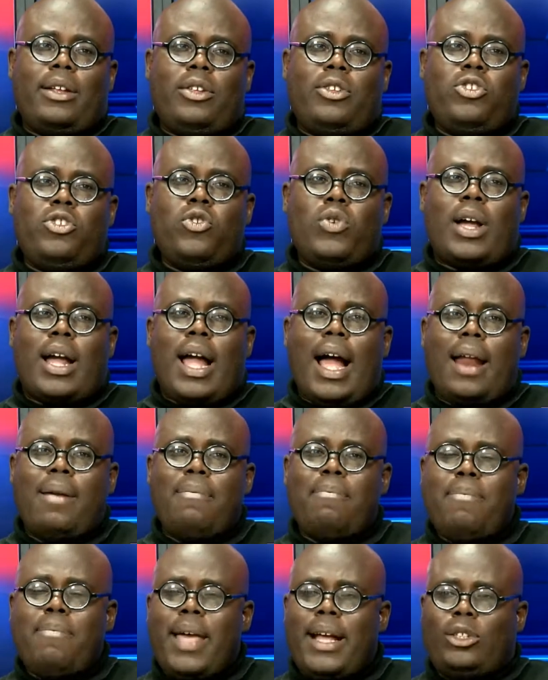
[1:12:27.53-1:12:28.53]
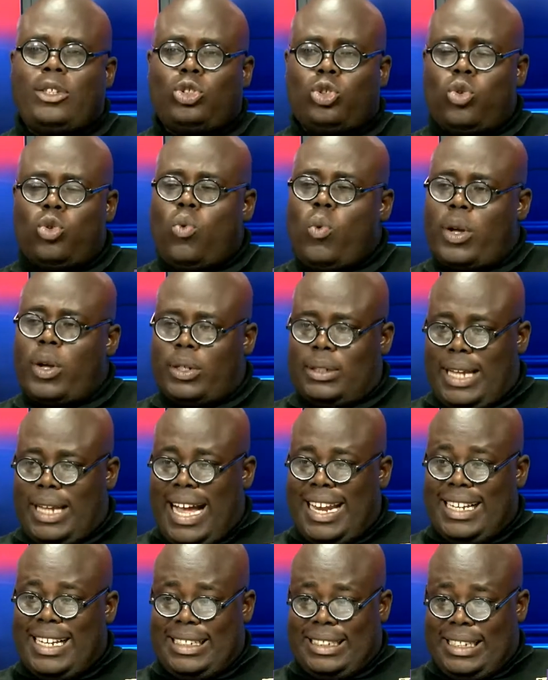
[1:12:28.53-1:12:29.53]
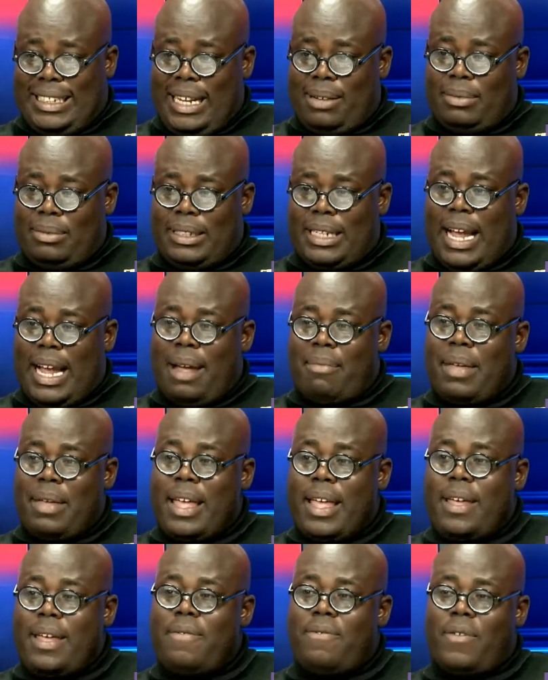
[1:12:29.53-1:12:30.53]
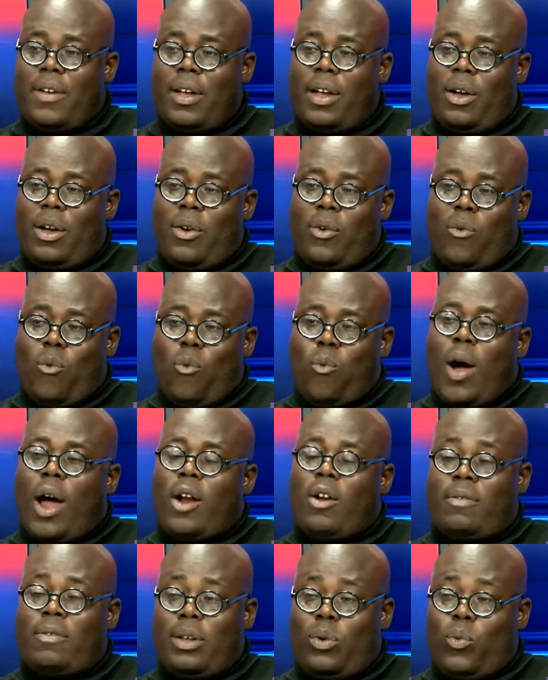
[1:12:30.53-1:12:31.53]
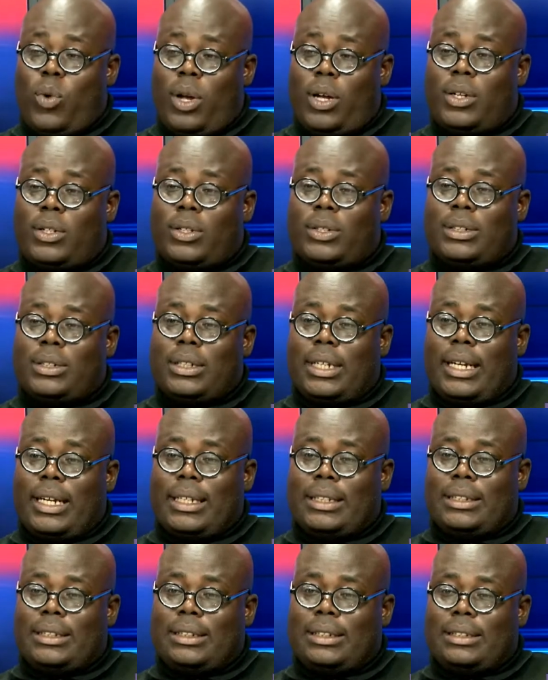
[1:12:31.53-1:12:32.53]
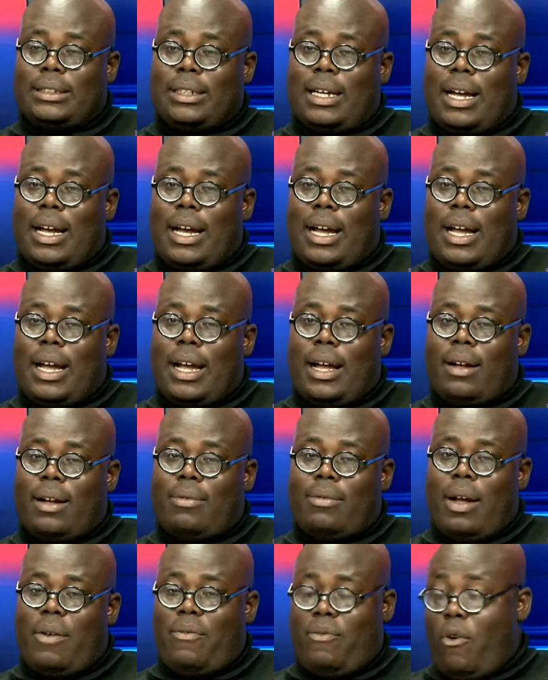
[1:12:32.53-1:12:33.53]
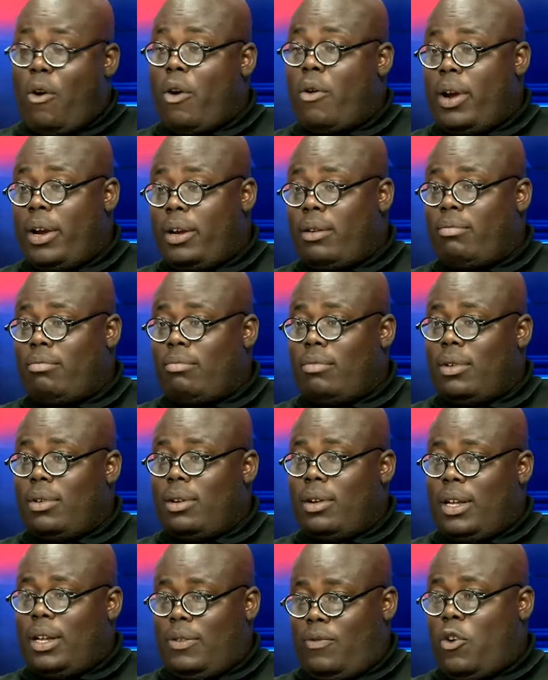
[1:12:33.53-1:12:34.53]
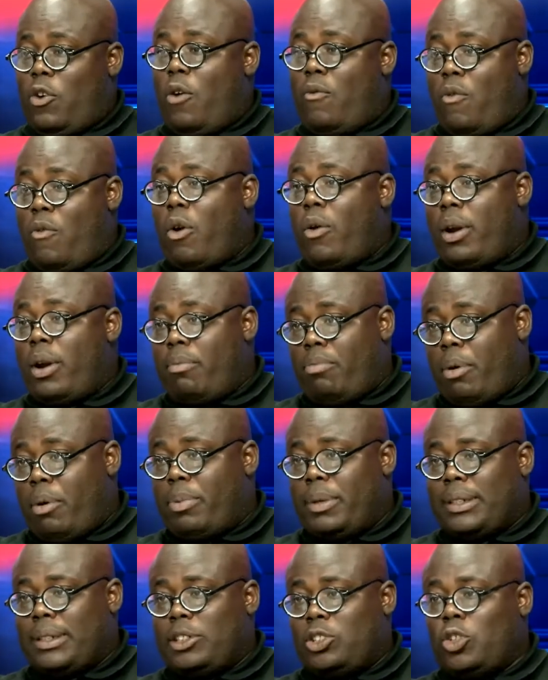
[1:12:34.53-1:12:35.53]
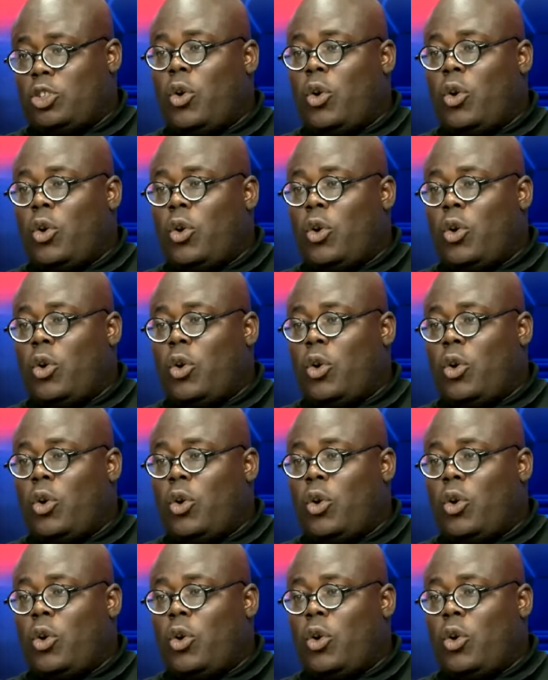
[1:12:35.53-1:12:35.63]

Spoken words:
You can make two wills at the same time if one of the wills is for a foreign property.